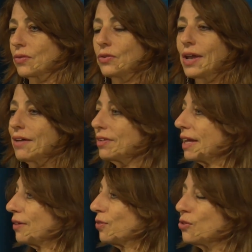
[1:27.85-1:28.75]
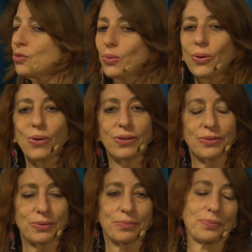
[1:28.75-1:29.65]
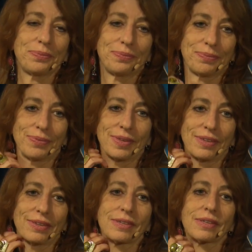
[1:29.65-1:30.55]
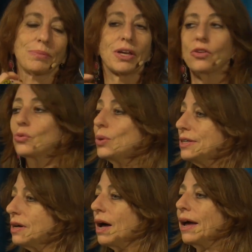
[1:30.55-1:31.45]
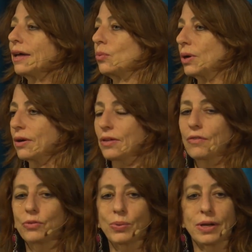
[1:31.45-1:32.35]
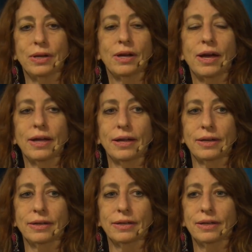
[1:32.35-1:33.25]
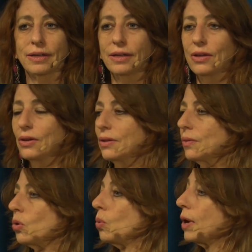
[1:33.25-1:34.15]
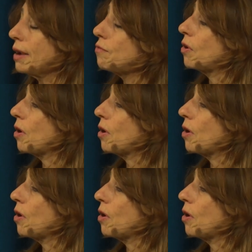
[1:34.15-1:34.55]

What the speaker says: to navigate this world. Because we died when our loved one died, or whatever